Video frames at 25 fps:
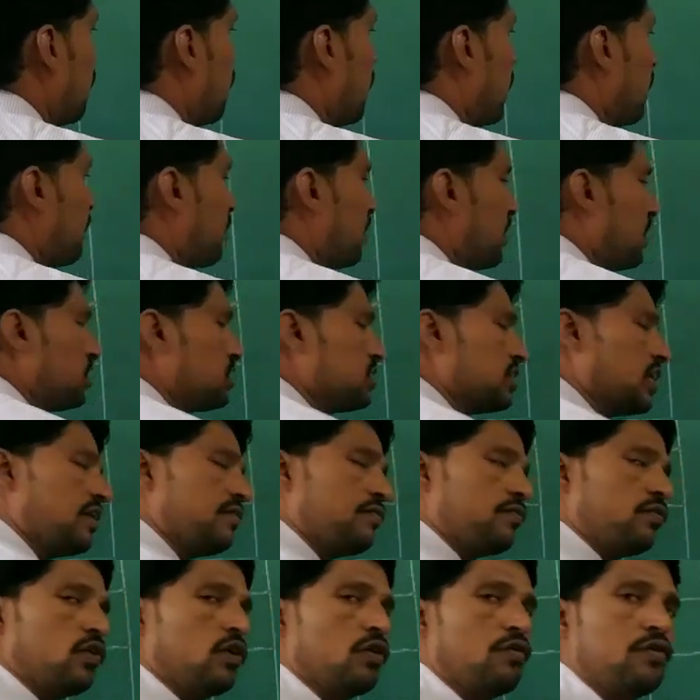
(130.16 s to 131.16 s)
The average
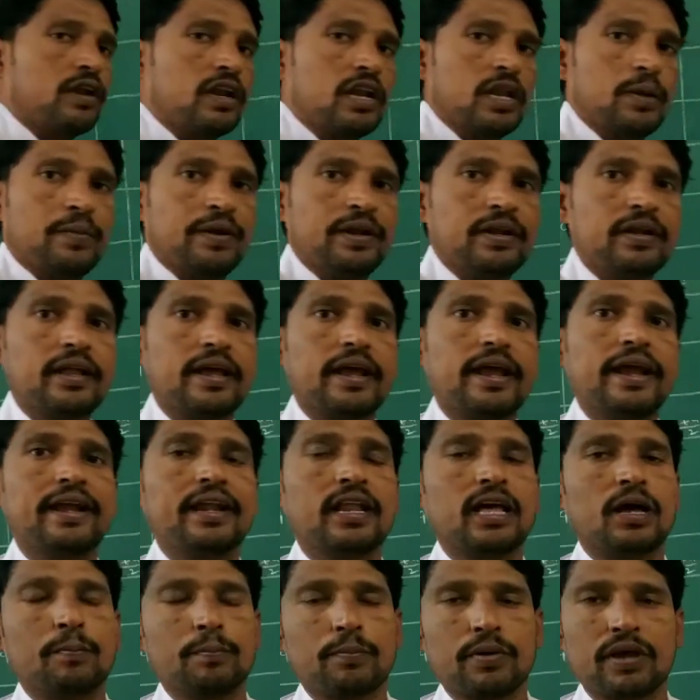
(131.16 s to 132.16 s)
of lower limit
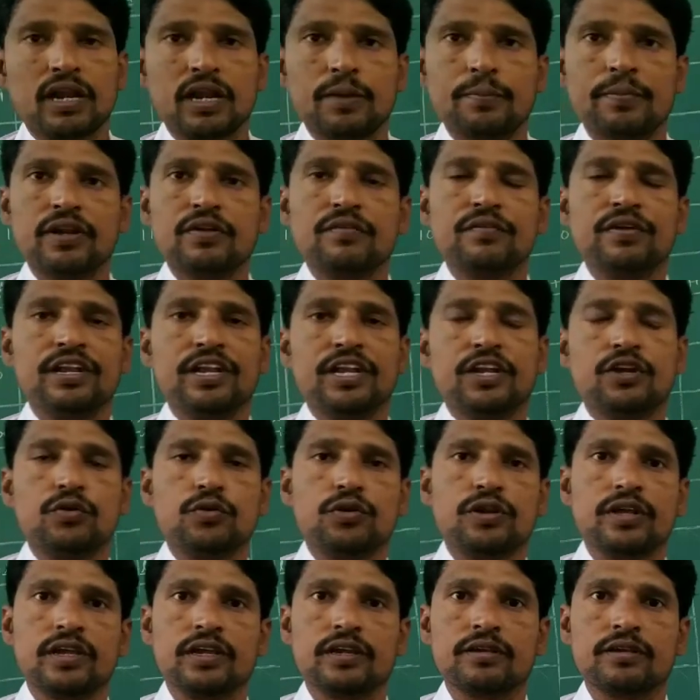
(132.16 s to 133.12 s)
and upper limit we need to